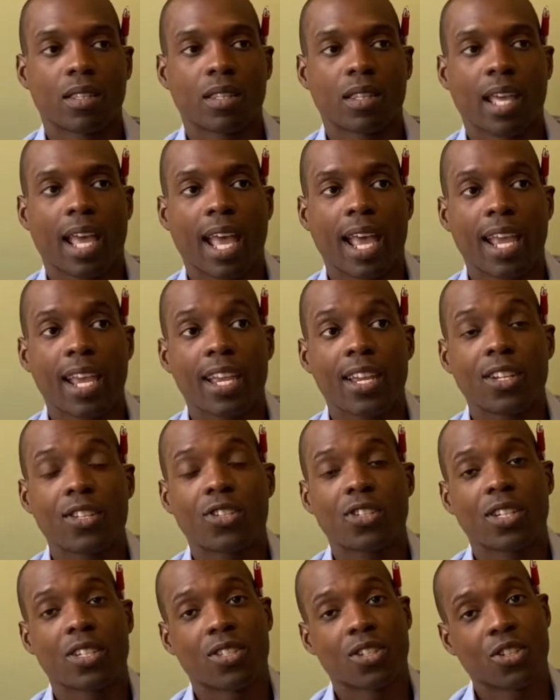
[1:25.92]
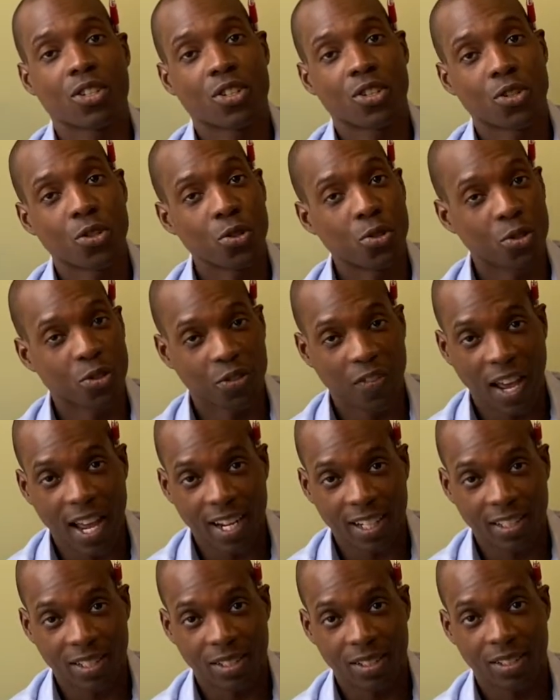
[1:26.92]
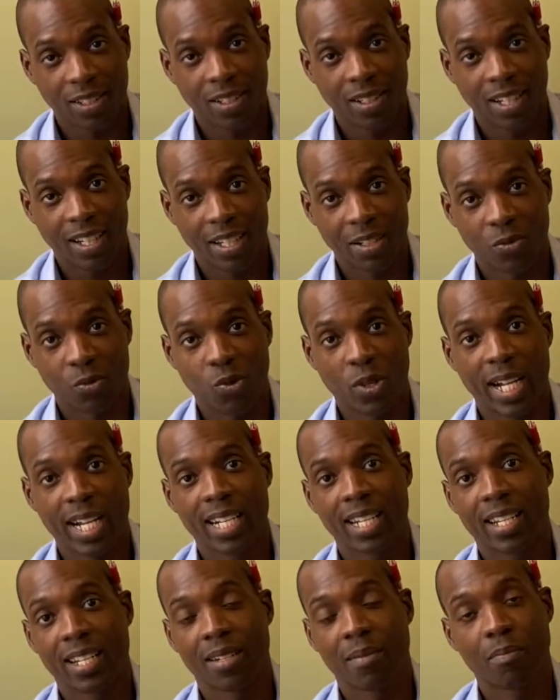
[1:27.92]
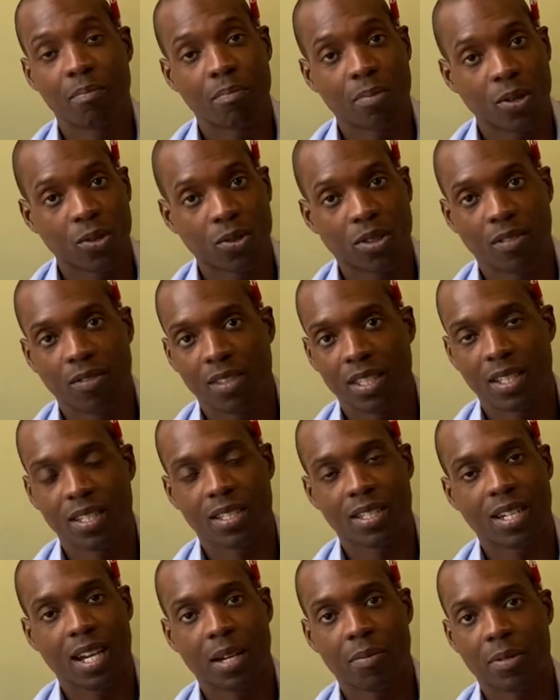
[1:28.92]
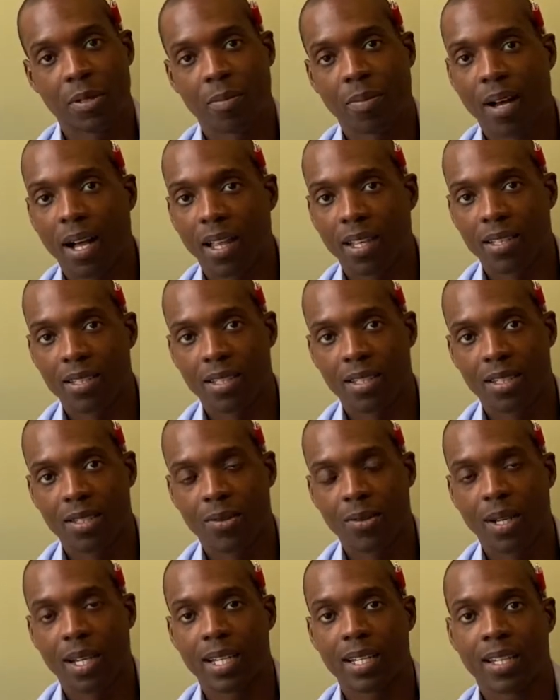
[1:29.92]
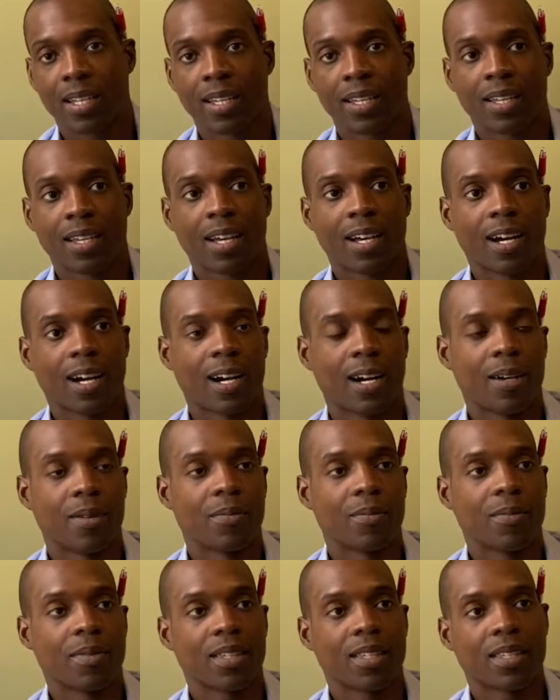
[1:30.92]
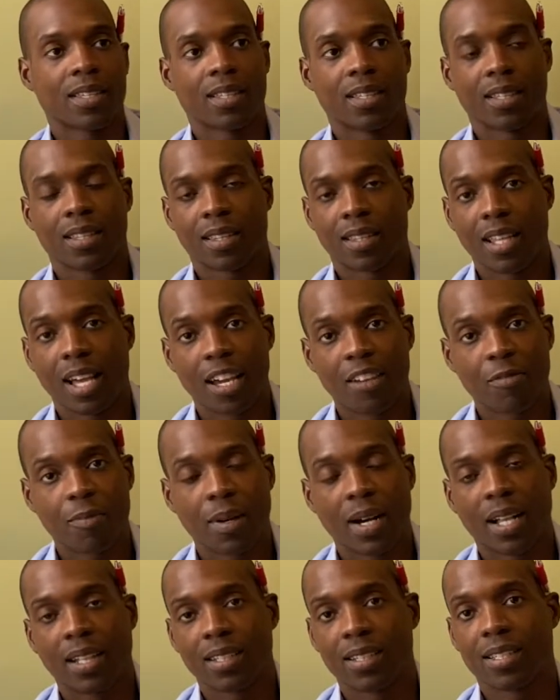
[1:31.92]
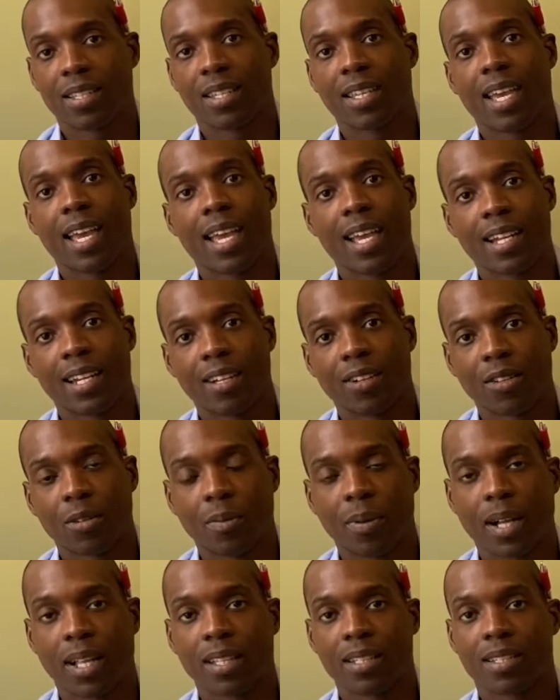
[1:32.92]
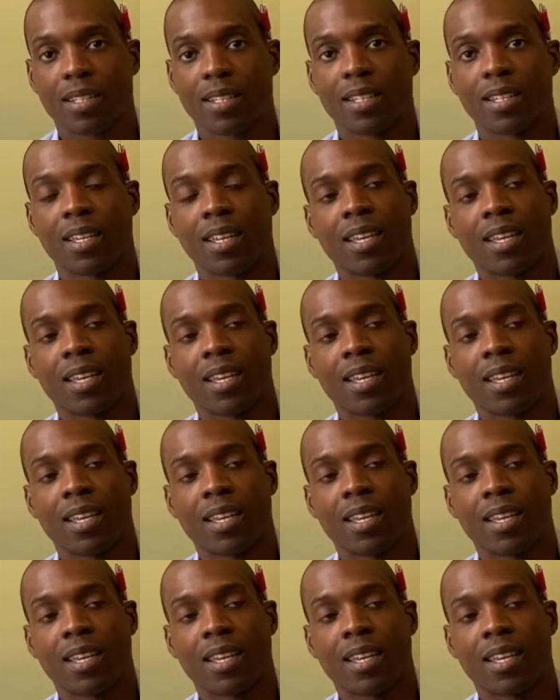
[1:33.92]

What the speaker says: Age is a huge factor in rating both of these types of policies, right? Life policy and health policy.